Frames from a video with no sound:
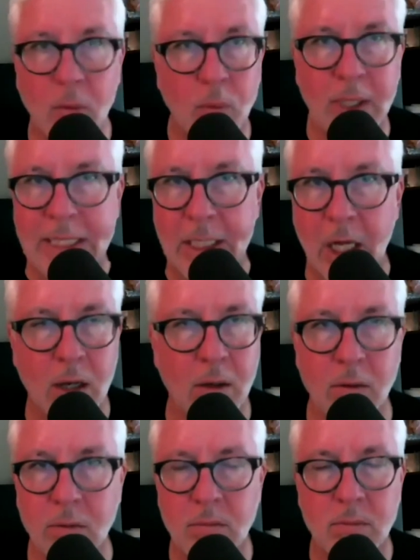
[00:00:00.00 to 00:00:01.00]
really
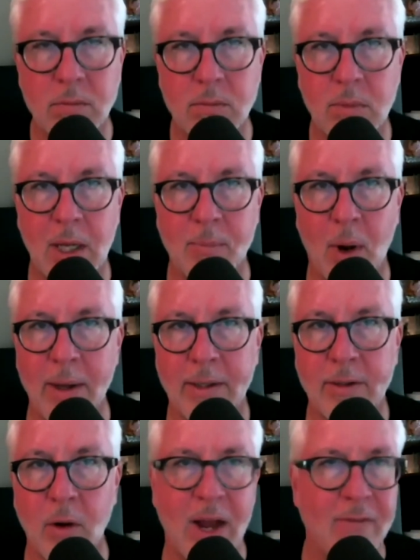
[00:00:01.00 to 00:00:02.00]
know and probably
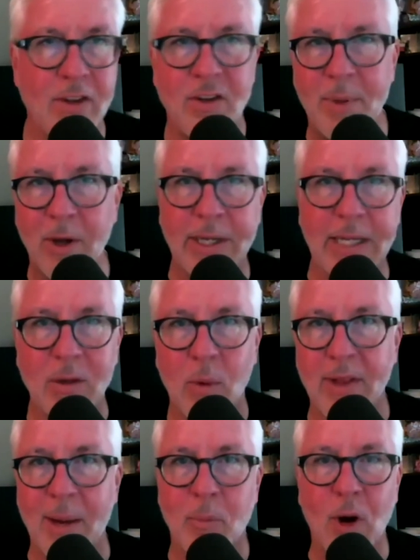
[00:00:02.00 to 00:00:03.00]
don't have visibility into
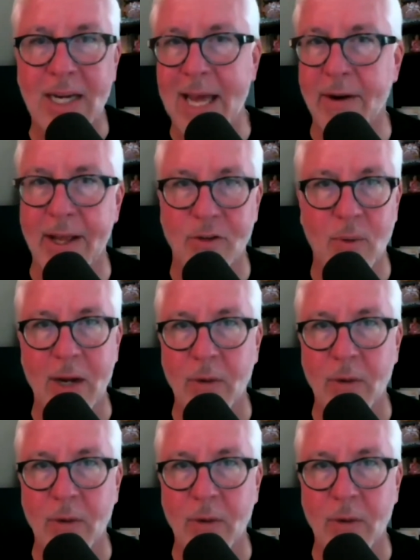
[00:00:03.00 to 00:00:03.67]
what that breakdown is, right?